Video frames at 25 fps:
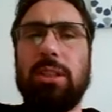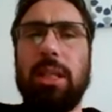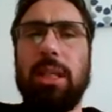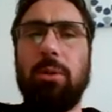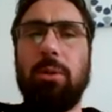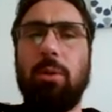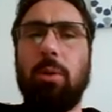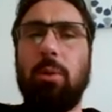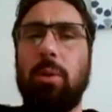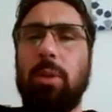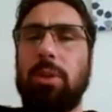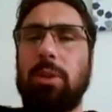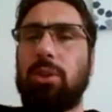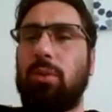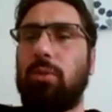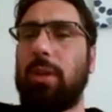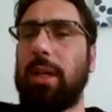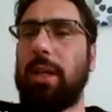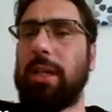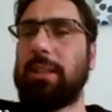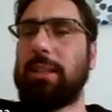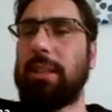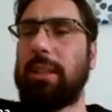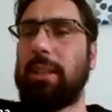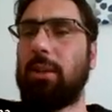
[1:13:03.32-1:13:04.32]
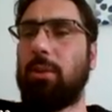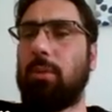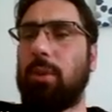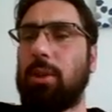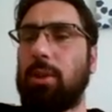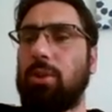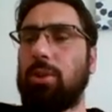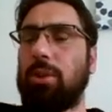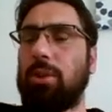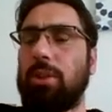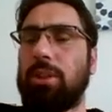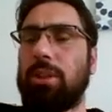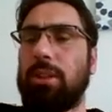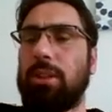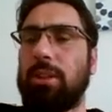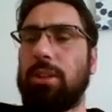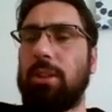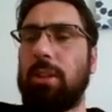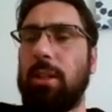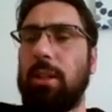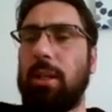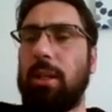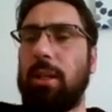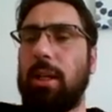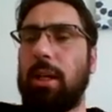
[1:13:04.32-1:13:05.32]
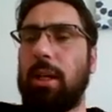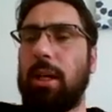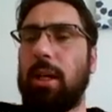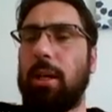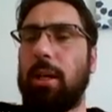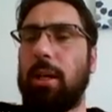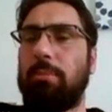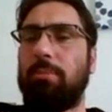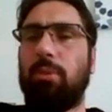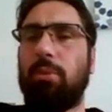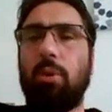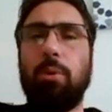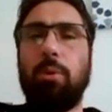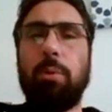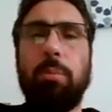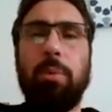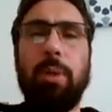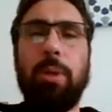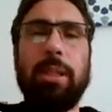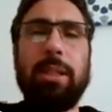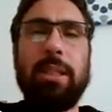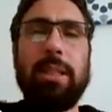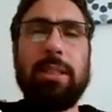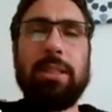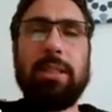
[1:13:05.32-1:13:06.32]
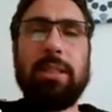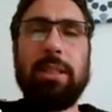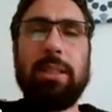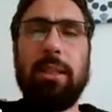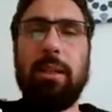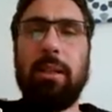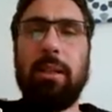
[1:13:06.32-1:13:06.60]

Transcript: Anyone want to write any questions before we bring this